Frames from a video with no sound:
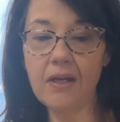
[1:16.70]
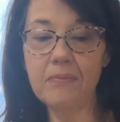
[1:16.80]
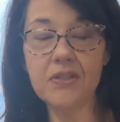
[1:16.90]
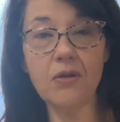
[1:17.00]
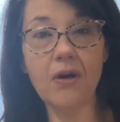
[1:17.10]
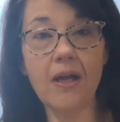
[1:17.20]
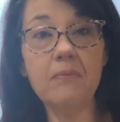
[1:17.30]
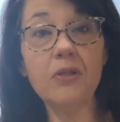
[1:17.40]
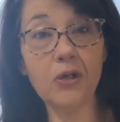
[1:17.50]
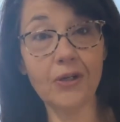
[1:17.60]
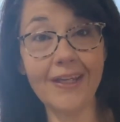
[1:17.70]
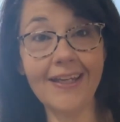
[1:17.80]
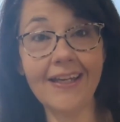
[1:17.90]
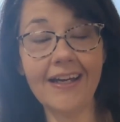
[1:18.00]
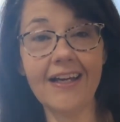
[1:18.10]
So I'm
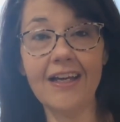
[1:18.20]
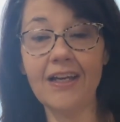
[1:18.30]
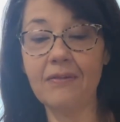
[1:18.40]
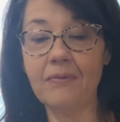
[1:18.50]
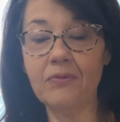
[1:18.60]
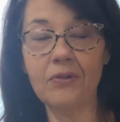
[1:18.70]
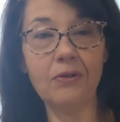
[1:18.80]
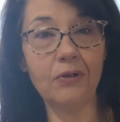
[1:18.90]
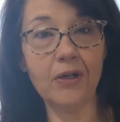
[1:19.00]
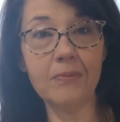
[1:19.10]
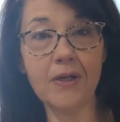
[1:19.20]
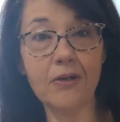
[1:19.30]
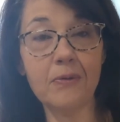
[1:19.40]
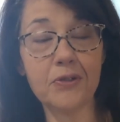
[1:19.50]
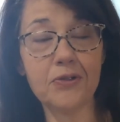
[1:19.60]
learning, growing my
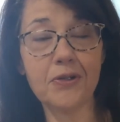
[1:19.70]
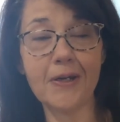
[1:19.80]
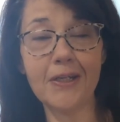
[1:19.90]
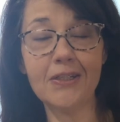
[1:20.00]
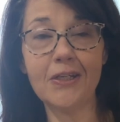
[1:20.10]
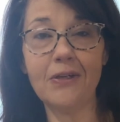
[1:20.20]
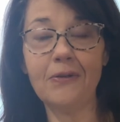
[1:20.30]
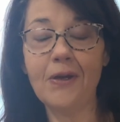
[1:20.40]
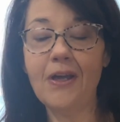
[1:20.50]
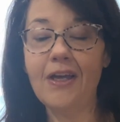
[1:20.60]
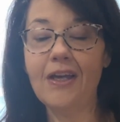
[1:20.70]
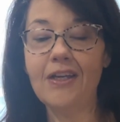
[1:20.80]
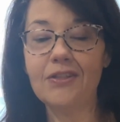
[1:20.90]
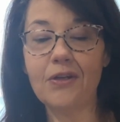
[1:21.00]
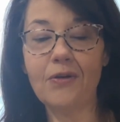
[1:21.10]
herbs or trying to.
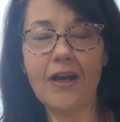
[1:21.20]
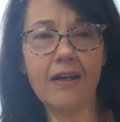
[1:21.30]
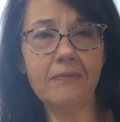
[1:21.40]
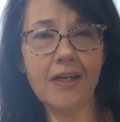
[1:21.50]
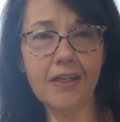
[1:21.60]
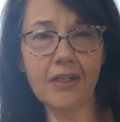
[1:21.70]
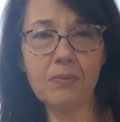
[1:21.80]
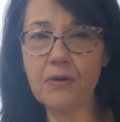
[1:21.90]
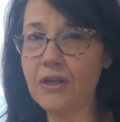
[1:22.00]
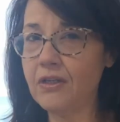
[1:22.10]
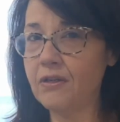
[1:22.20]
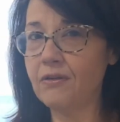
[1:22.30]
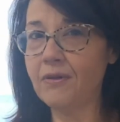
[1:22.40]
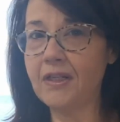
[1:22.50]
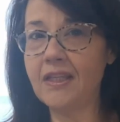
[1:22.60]
So I'm not gonna bring
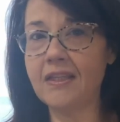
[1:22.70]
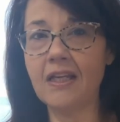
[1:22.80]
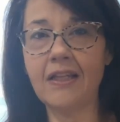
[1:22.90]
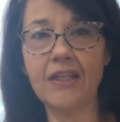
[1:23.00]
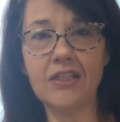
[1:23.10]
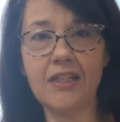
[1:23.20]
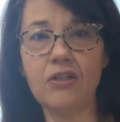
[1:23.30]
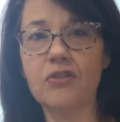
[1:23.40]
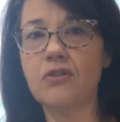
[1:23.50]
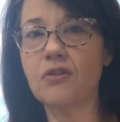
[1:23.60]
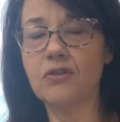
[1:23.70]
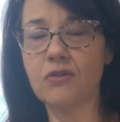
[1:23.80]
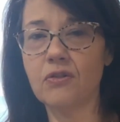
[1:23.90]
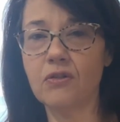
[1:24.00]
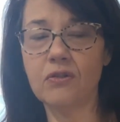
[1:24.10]
you anything like tinctures
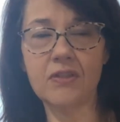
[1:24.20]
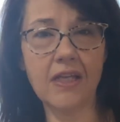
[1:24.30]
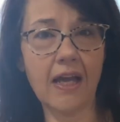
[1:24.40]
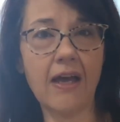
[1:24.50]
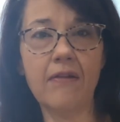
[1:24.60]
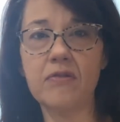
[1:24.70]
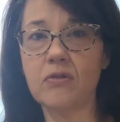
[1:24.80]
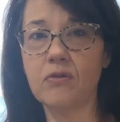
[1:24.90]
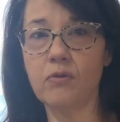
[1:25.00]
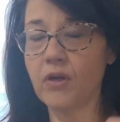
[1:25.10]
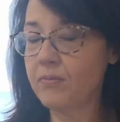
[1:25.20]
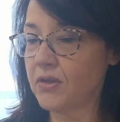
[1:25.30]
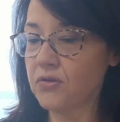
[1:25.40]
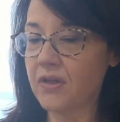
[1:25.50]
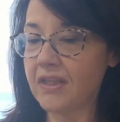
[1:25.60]
or salves or
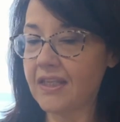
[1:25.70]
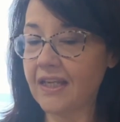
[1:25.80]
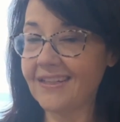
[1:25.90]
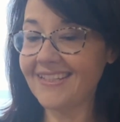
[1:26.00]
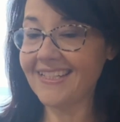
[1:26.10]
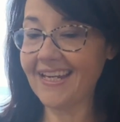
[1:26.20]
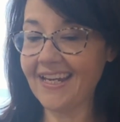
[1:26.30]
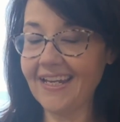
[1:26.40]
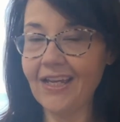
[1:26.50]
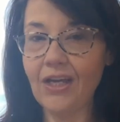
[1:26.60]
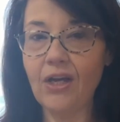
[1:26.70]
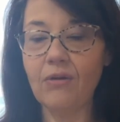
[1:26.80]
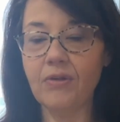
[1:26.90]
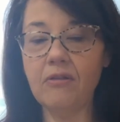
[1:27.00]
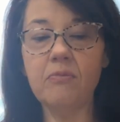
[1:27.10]
ointments or anything today.
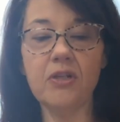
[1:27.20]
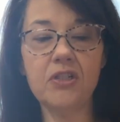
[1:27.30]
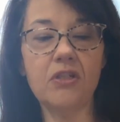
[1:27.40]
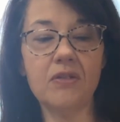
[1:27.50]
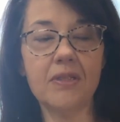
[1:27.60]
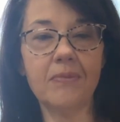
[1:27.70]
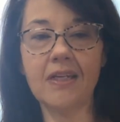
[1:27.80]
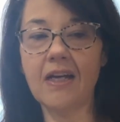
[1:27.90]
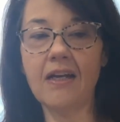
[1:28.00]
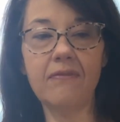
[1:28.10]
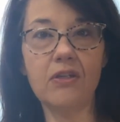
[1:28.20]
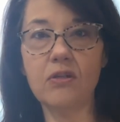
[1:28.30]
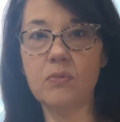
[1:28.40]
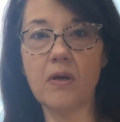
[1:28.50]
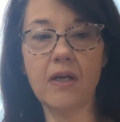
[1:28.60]
What I'm gonna bring to you is something I've
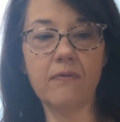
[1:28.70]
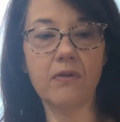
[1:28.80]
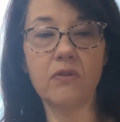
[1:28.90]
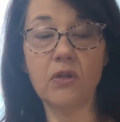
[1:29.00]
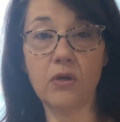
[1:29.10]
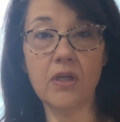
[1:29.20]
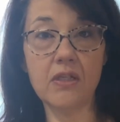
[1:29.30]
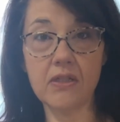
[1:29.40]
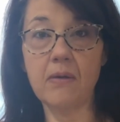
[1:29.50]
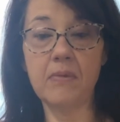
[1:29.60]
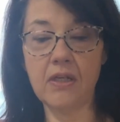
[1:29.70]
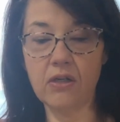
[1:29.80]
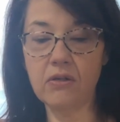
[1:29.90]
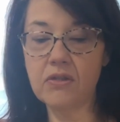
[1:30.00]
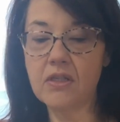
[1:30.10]
used probably for 30 some
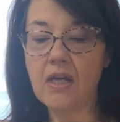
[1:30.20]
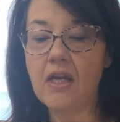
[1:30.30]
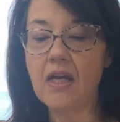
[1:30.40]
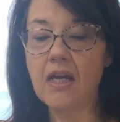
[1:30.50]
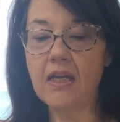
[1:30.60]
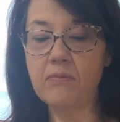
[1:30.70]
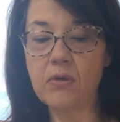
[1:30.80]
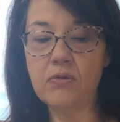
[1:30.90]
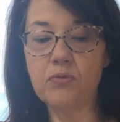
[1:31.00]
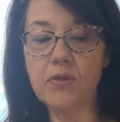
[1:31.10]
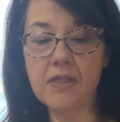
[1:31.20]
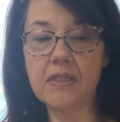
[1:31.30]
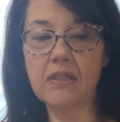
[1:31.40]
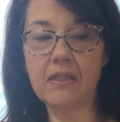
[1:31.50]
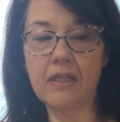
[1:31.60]
years. And most
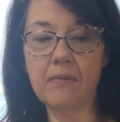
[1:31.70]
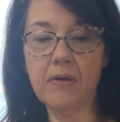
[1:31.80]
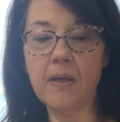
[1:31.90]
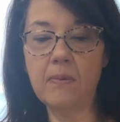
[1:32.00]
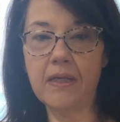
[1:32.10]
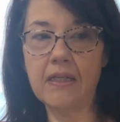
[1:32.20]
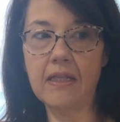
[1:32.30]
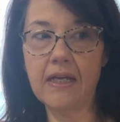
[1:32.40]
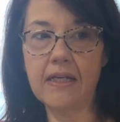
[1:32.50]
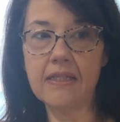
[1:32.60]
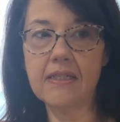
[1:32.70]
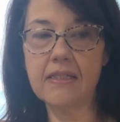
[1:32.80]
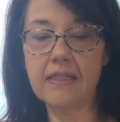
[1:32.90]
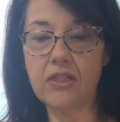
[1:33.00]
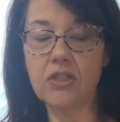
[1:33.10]
recently, probably in the
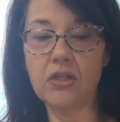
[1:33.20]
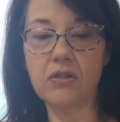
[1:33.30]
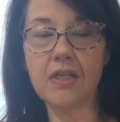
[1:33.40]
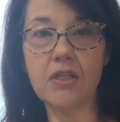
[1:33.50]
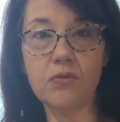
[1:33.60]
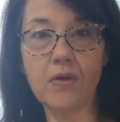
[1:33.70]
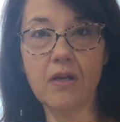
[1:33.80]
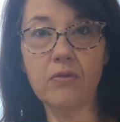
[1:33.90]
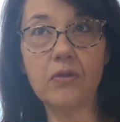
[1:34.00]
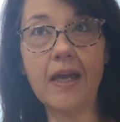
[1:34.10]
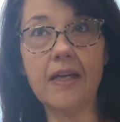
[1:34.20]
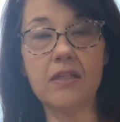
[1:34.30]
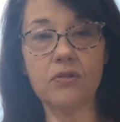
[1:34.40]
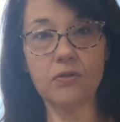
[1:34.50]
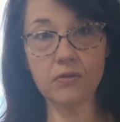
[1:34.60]
last 6 years, is what
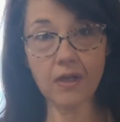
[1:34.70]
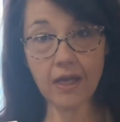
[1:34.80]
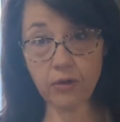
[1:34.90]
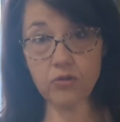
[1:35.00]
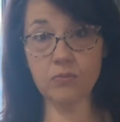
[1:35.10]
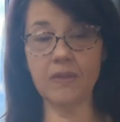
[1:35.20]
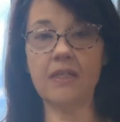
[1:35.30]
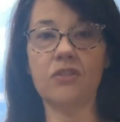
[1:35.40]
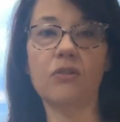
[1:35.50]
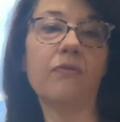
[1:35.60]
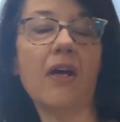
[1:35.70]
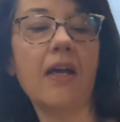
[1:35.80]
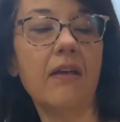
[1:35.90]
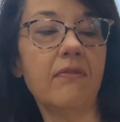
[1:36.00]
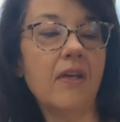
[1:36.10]
has helped me
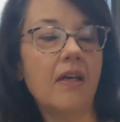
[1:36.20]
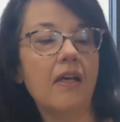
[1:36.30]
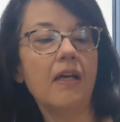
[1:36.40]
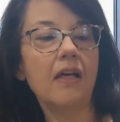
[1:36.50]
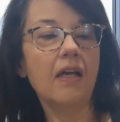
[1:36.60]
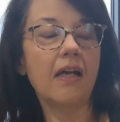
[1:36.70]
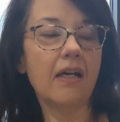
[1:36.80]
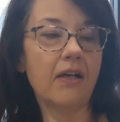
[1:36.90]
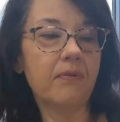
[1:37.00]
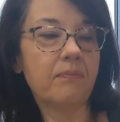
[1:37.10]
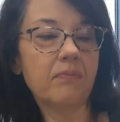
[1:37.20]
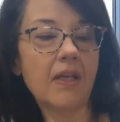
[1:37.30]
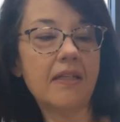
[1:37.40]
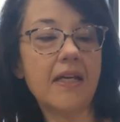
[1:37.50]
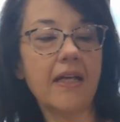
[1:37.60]
survive
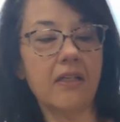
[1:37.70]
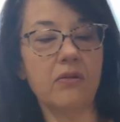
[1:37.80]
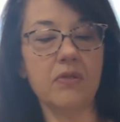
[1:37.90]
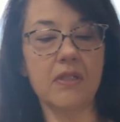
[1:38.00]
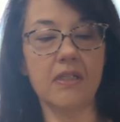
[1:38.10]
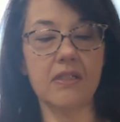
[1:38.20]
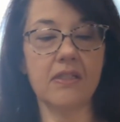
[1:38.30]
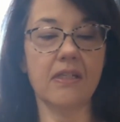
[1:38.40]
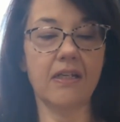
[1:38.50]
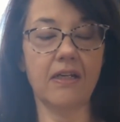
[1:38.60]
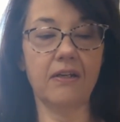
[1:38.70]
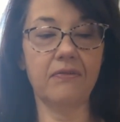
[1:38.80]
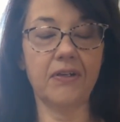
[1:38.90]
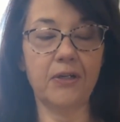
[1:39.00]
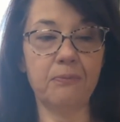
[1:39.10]
a diagnosis of
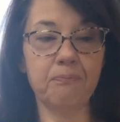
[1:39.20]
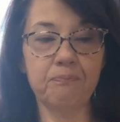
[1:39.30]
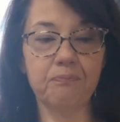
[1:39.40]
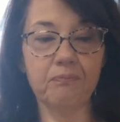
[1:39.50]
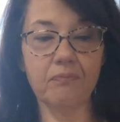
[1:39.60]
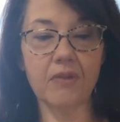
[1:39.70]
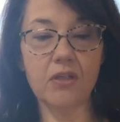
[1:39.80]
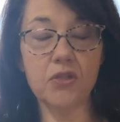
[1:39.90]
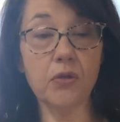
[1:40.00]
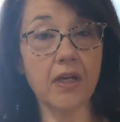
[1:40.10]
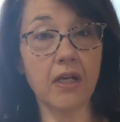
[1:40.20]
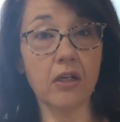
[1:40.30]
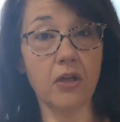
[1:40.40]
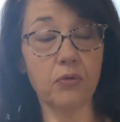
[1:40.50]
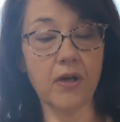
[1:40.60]
psoriatic
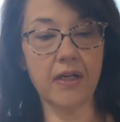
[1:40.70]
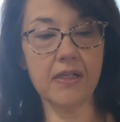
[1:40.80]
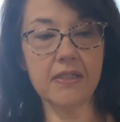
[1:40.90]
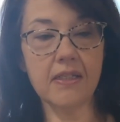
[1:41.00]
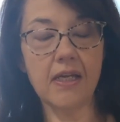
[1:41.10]
arthritis.